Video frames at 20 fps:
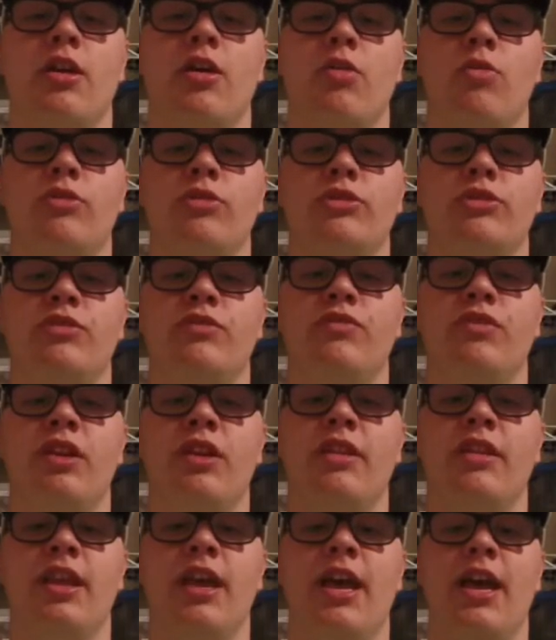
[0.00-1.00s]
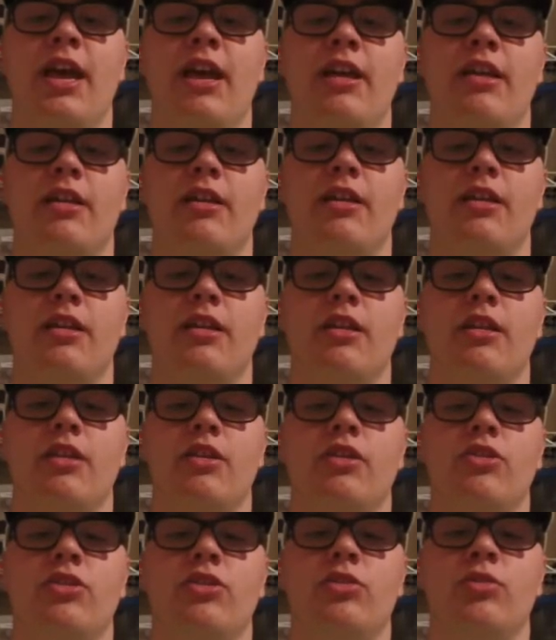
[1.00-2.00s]
Once you've done that,
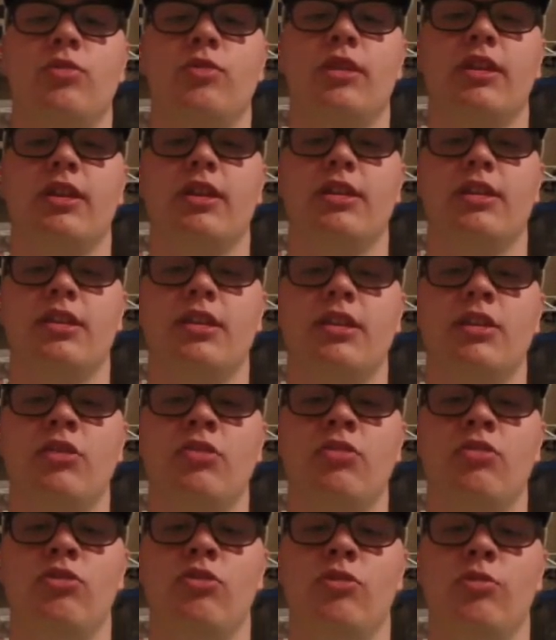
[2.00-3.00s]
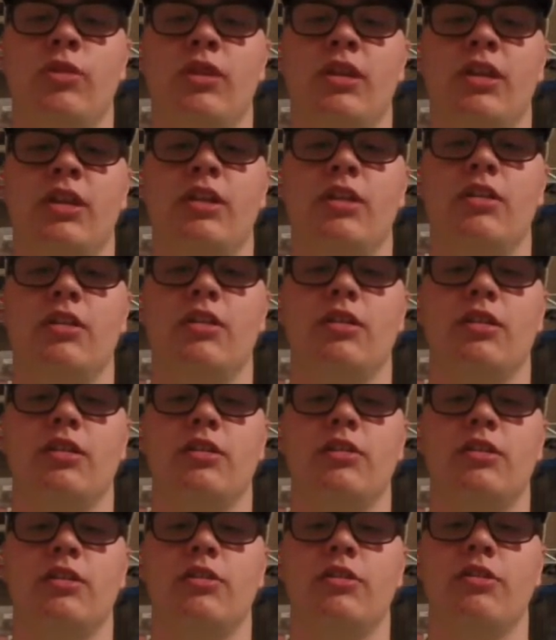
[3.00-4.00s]
you just want to continue doing it
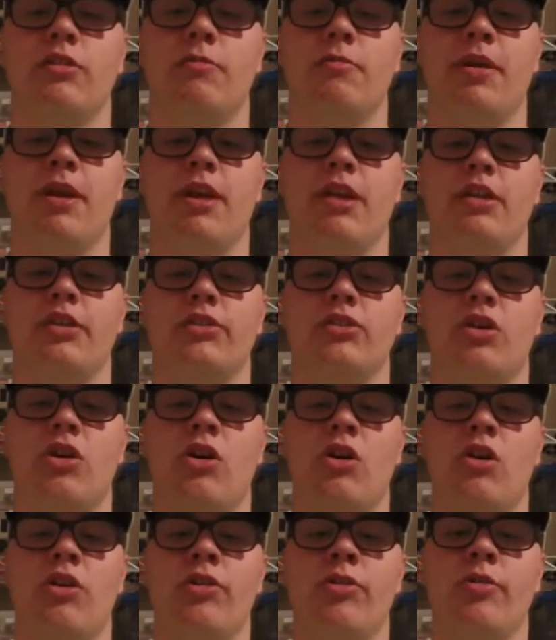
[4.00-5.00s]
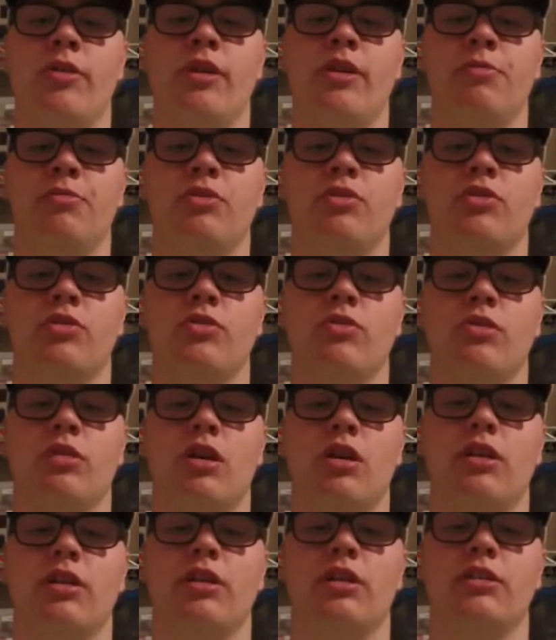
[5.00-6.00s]
until your bait is all the way up the screw
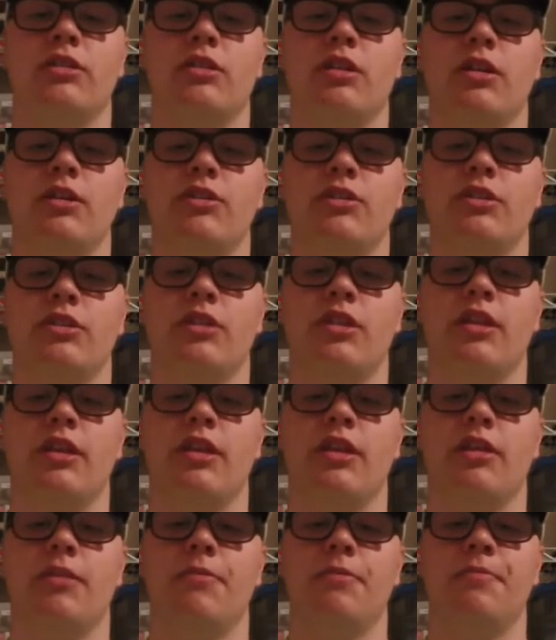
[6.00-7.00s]
lock and touching the head.